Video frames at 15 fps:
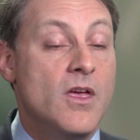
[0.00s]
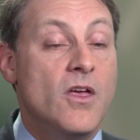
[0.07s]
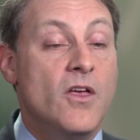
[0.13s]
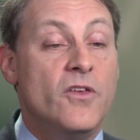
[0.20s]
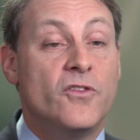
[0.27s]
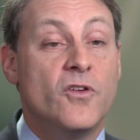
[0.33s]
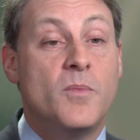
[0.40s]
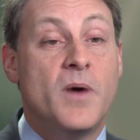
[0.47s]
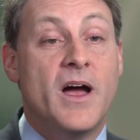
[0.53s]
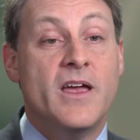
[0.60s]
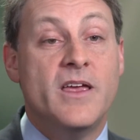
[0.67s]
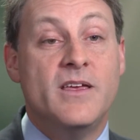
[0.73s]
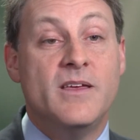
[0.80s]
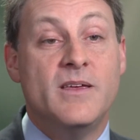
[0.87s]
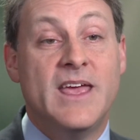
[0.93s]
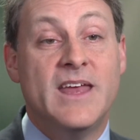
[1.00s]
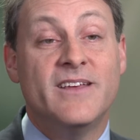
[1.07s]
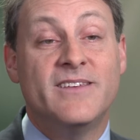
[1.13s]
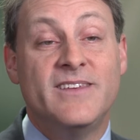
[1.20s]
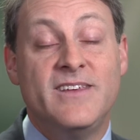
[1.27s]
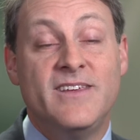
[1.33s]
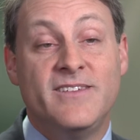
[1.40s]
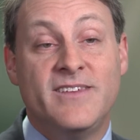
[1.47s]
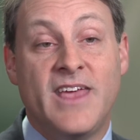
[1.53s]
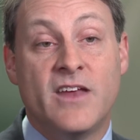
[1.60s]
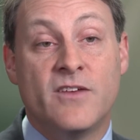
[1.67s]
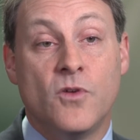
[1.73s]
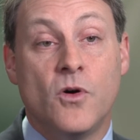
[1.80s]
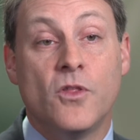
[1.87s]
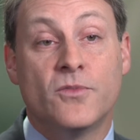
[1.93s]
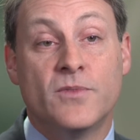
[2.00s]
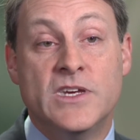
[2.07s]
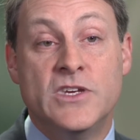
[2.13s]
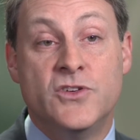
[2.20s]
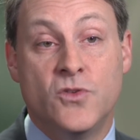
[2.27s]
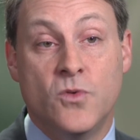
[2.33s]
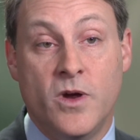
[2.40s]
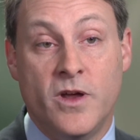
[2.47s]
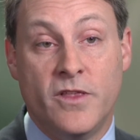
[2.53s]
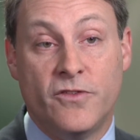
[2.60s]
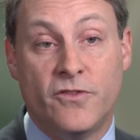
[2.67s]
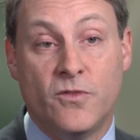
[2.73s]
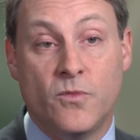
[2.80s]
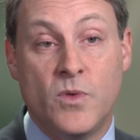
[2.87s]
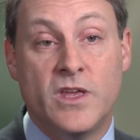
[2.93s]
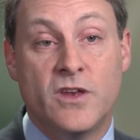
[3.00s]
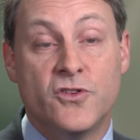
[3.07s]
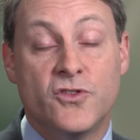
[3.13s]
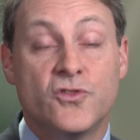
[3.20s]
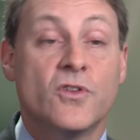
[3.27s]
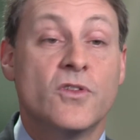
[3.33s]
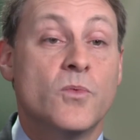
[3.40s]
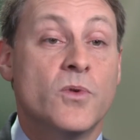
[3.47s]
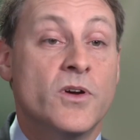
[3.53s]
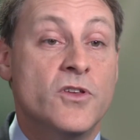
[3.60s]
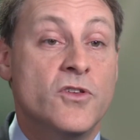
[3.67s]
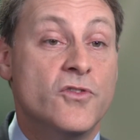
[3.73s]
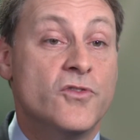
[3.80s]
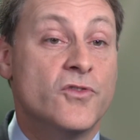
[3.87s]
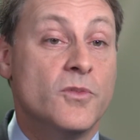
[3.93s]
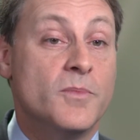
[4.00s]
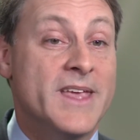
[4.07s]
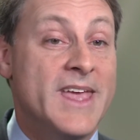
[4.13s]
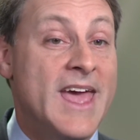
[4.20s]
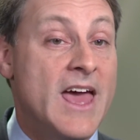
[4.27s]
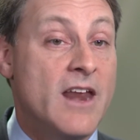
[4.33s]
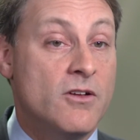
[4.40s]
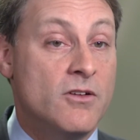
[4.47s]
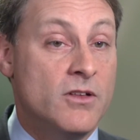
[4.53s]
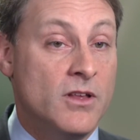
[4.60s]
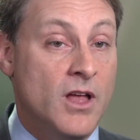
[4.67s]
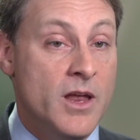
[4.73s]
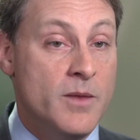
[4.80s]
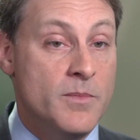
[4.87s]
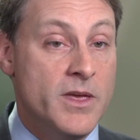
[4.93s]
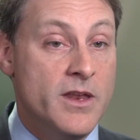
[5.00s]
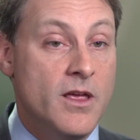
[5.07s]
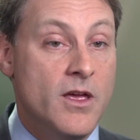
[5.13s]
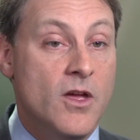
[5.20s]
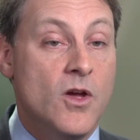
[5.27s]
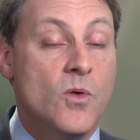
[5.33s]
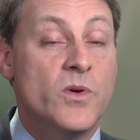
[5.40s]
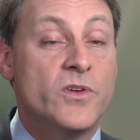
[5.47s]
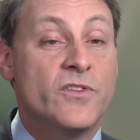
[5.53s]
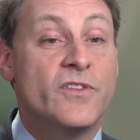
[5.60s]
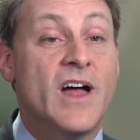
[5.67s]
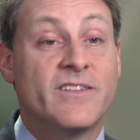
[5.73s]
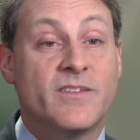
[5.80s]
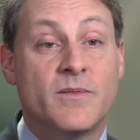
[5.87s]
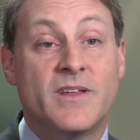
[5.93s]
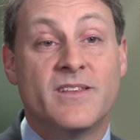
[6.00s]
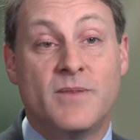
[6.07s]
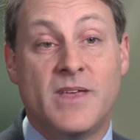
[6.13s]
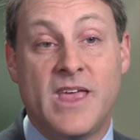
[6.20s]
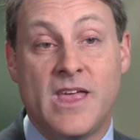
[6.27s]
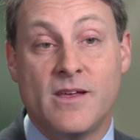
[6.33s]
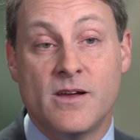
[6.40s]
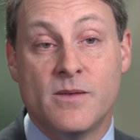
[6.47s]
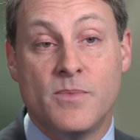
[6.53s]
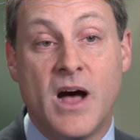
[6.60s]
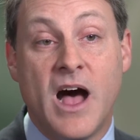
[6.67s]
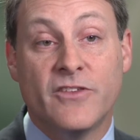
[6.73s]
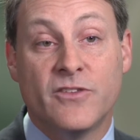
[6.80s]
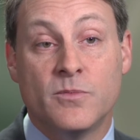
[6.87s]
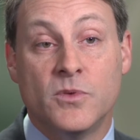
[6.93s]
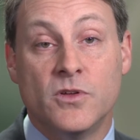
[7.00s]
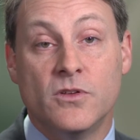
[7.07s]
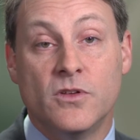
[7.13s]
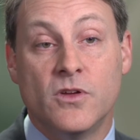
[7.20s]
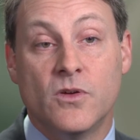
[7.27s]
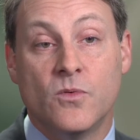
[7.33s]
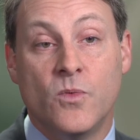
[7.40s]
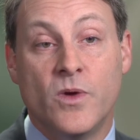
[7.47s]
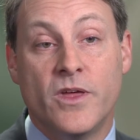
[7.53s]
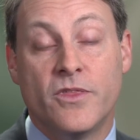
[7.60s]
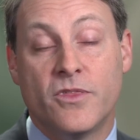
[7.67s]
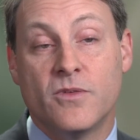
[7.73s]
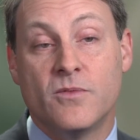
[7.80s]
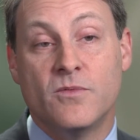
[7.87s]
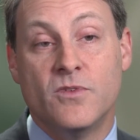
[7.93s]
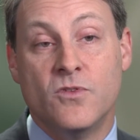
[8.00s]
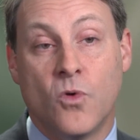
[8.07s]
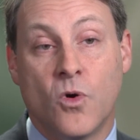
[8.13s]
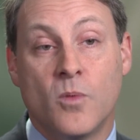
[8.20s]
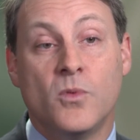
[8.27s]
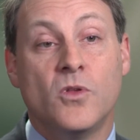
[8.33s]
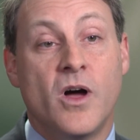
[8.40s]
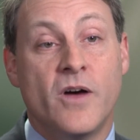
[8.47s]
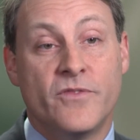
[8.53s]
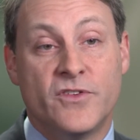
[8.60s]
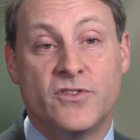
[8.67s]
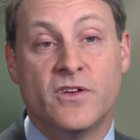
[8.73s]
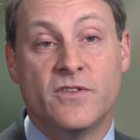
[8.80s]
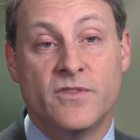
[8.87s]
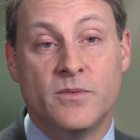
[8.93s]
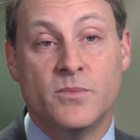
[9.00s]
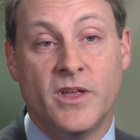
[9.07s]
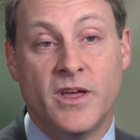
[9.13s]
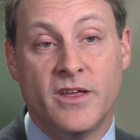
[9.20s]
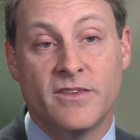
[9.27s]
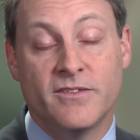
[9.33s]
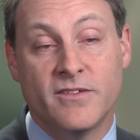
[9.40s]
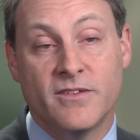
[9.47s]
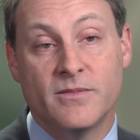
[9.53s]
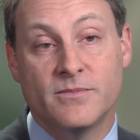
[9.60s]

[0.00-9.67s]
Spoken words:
So by getting a CT scan of all three joints, we can ensure that we're in neutral mechanical alignment, which is not something that's possible with normal off-the-shelf implants.